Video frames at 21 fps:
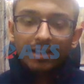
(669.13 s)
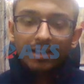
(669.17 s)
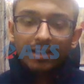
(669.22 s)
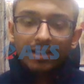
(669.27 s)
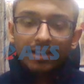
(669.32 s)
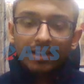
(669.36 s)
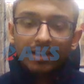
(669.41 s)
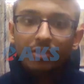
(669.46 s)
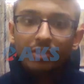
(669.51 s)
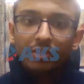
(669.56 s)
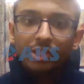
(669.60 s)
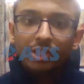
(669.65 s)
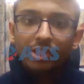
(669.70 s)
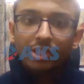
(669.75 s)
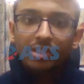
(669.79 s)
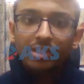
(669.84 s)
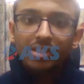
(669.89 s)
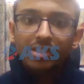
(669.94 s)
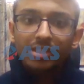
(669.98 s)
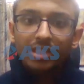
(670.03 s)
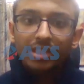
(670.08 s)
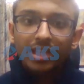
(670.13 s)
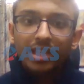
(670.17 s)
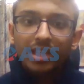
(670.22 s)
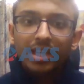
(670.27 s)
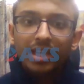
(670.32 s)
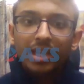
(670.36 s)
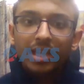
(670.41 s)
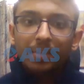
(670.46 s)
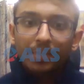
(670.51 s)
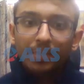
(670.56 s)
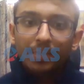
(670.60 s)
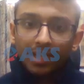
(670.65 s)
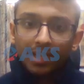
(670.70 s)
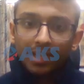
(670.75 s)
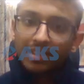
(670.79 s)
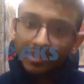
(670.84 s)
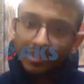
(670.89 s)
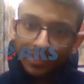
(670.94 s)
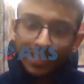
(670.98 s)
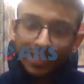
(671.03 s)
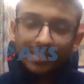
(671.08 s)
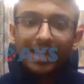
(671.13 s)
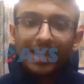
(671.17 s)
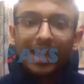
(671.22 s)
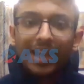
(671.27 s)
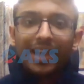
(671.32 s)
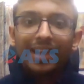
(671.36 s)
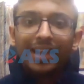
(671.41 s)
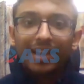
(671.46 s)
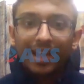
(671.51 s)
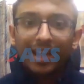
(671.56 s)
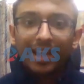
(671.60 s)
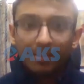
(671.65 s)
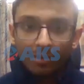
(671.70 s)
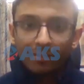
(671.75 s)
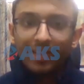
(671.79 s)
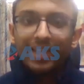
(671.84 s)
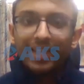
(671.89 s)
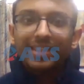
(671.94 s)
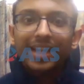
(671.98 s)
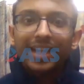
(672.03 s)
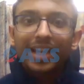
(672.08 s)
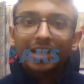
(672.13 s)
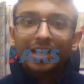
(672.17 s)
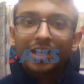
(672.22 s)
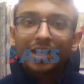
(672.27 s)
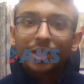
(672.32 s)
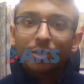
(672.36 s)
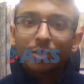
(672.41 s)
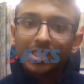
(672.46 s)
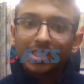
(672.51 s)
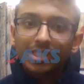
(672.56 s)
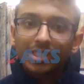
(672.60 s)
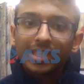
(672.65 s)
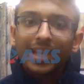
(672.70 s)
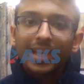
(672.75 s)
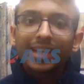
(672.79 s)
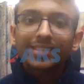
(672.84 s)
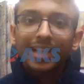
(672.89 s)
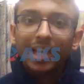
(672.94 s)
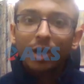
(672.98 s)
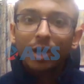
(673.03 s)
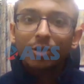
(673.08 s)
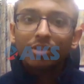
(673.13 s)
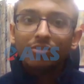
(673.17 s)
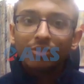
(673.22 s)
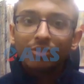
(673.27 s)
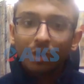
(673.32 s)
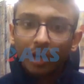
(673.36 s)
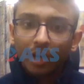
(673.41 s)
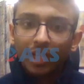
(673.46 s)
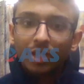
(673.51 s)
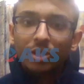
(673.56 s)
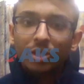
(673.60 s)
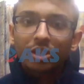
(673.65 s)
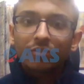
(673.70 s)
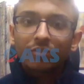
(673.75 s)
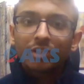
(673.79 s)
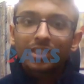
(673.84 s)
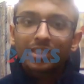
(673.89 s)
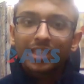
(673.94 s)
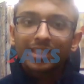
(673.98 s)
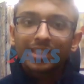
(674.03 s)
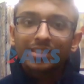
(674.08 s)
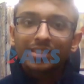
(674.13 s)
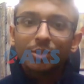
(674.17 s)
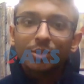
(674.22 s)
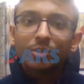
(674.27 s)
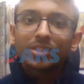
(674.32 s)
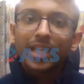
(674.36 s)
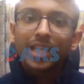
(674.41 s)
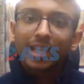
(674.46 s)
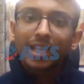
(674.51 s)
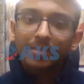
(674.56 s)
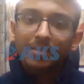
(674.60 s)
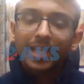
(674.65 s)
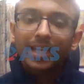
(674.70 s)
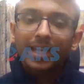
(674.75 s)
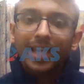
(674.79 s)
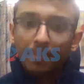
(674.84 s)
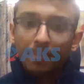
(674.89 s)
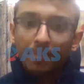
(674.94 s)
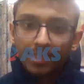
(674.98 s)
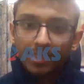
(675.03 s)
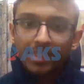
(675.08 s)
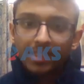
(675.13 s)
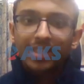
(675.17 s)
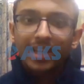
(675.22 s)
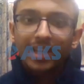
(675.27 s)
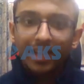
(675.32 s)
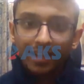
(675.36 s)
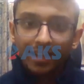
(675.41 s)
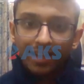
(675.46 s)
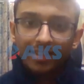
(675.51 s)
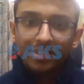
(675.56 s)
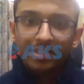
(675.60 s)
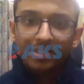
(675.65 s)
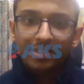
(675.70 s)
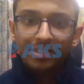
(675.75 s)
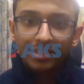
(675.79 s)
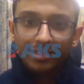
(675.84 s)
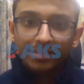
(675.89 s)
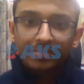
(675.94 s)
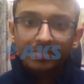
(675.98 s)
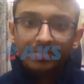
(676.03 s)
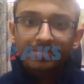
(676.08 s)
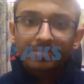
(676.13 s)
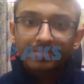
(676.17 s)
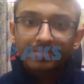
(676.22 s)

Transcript: Aware of the detailed provisions, but yes, sir, I'm aware that UGC has allowed foreign universities to set up their campuses in India, sir.